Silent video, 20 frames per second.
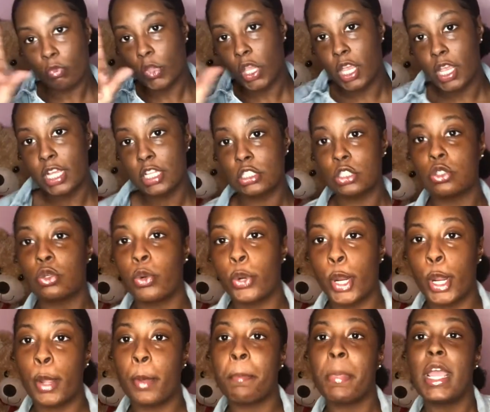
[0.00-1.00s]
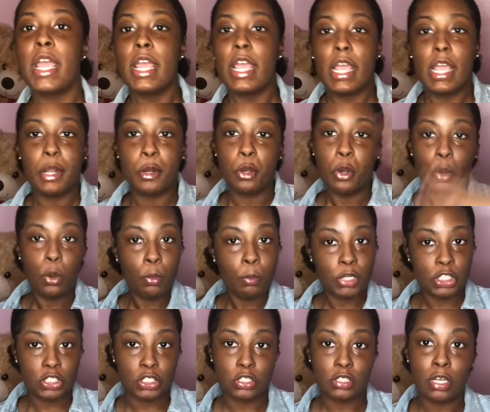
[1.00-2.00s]
Instagram, and a whole
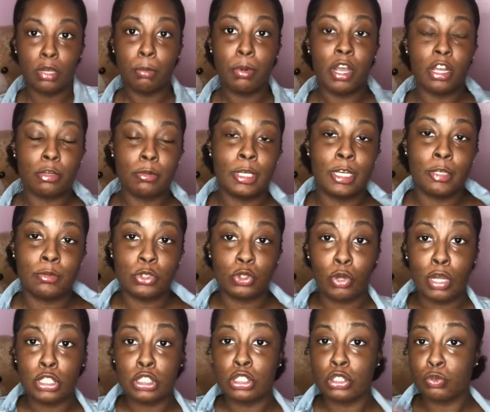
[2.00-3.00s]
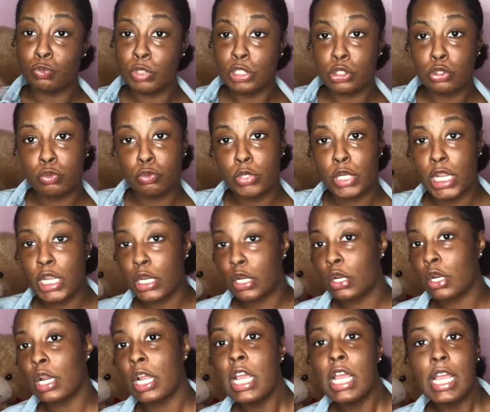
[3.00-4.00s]
bunch of stuff popped up. So I just went through
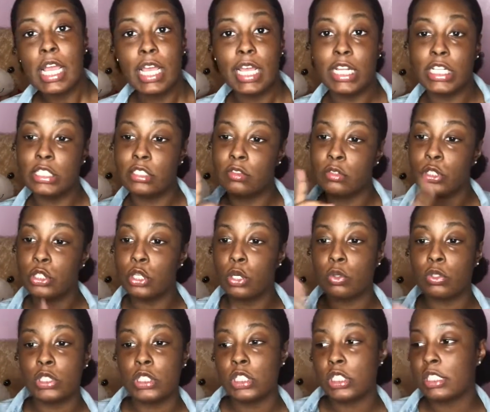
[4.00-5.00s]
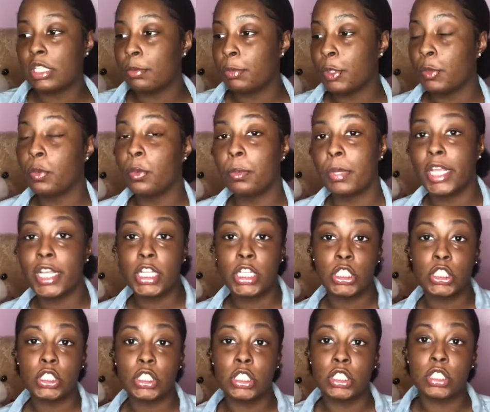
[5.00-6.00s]
there and, you know, looked at people's
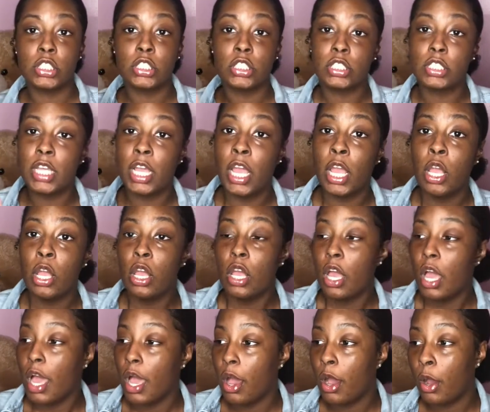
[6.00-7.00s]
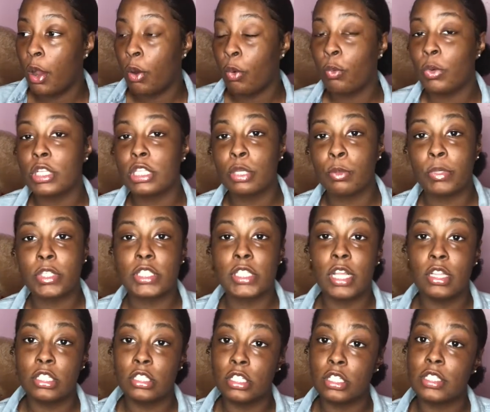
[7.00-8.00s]
pages, looked at what they were
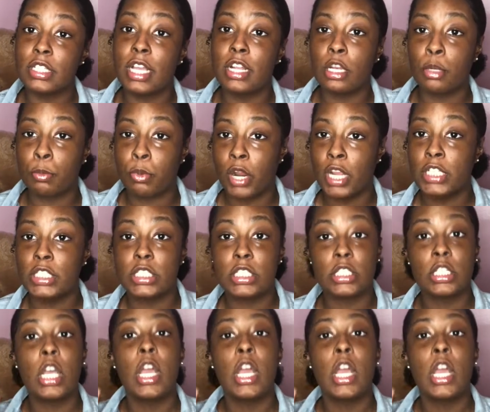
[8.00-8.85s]
selling, looked at their prices,